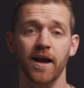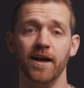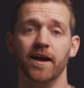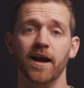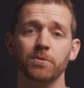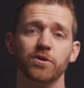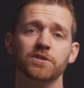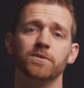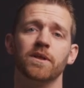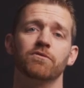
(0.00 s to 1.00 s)
Hi, I'm
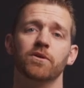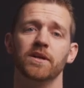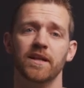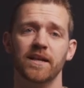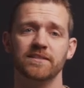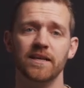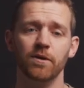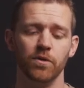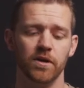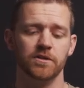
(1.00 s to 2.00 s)
Chris with Evergreen, and
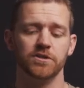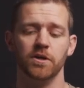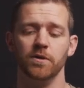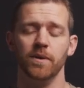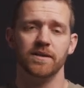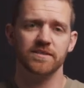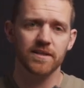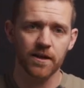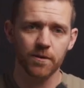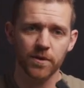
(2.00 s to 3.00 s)
today we're here to show you how to
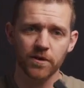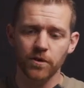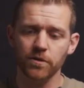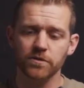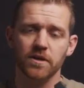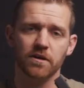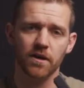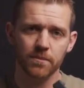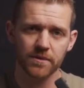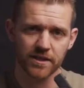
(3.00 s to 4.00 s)
set up and use a
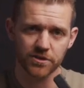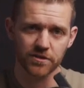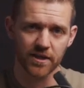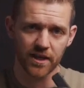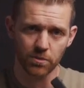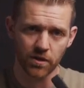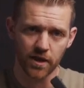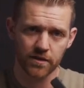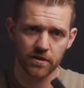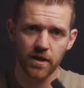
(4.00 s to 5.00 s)
combination cable
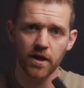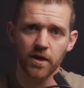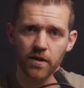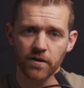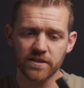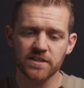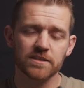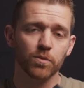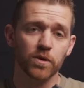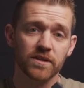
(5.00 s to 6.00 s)
lock. This
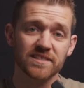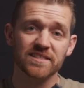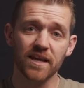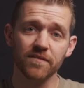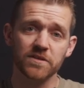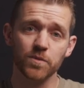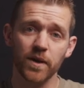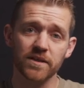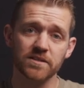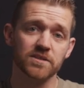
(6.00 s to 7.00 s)
is one of the safest
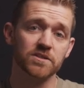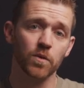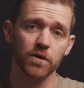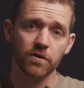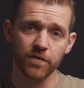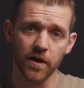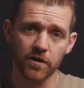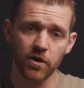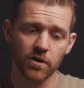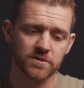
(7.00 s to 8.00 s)
ways to store your
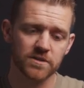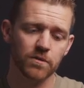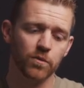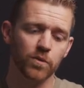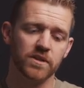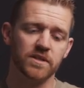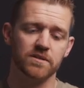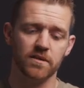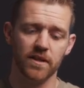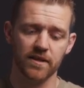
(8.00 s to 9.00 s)
firearms with
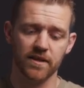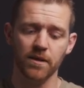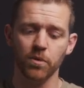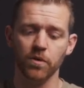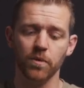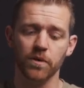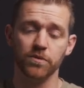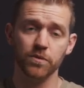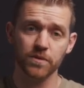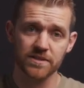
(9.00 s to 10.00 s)
the cable going
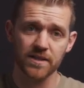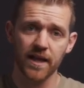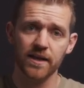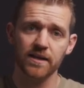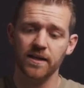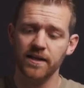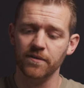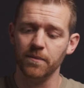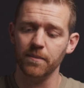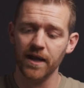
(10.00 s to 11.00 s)
through the slide and
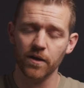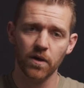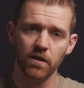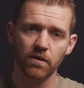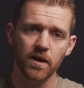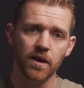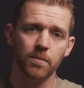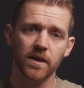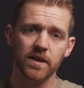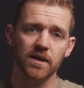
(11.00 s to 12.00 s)
out the mag well,
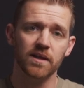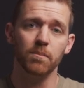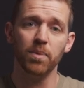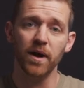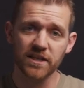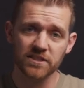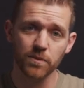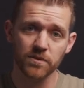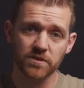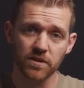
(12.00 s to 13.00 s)
making it
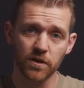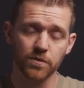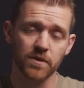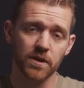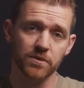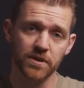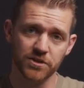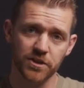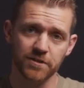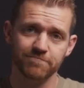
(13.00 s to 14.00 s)
impossible to load with
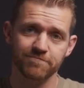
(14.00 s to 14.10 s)
ammunition.